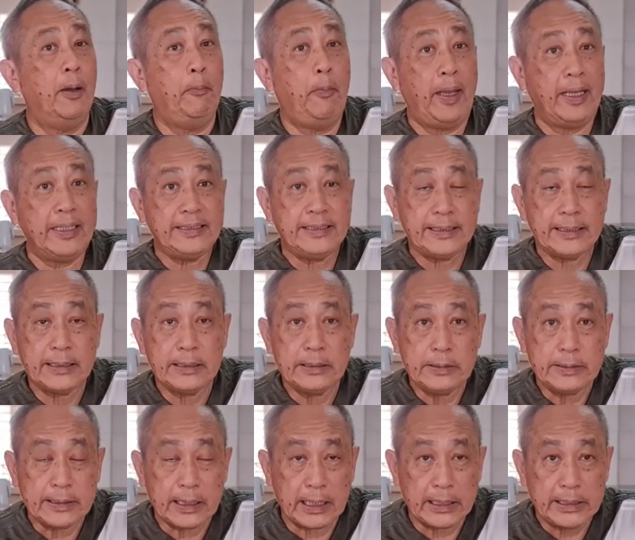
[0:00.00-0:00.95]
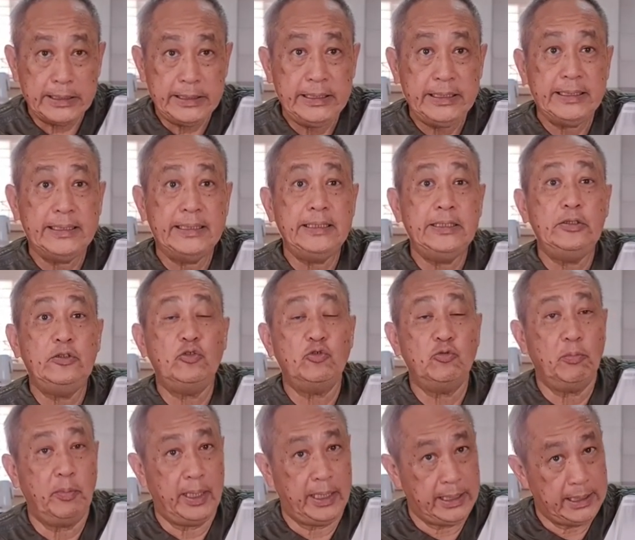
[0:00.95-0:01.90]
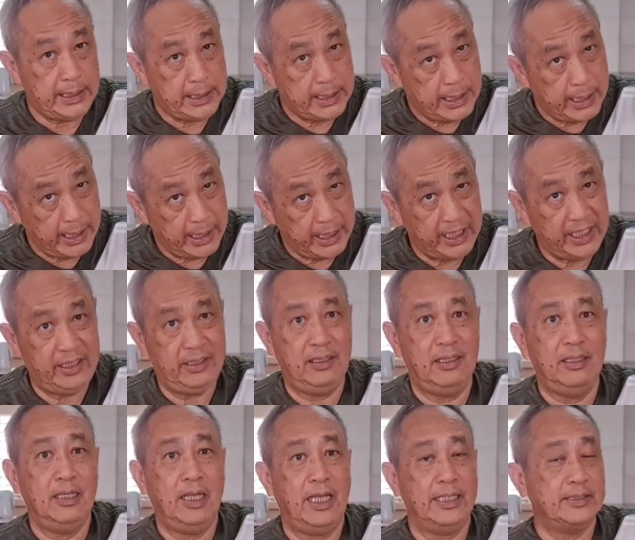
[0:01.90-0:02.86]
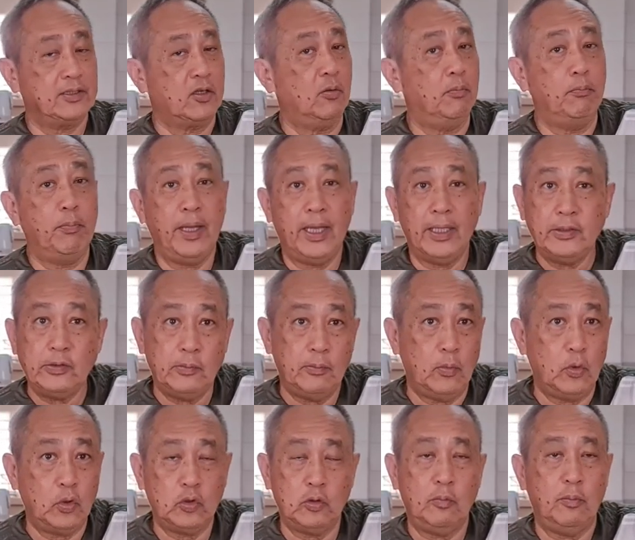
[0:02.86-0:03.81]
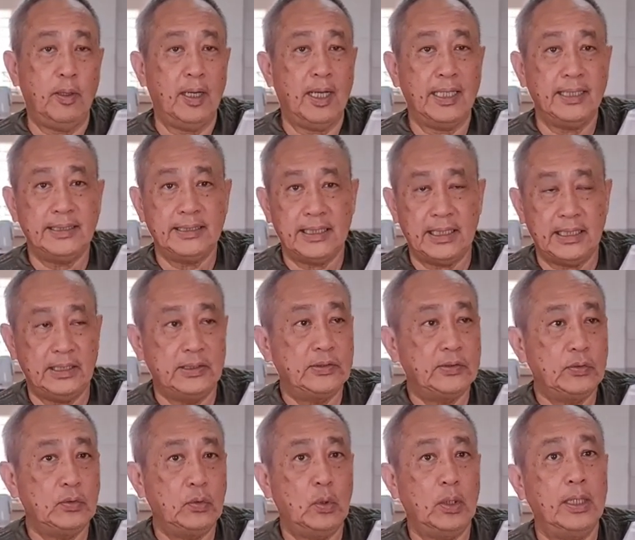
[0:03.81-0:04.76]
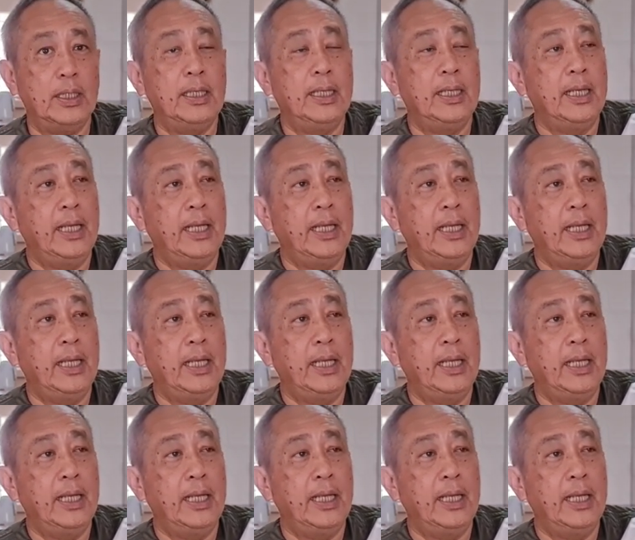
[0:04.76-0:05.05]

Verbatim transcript: Bicycles are easy to maintain as compared to motorbikes and so on.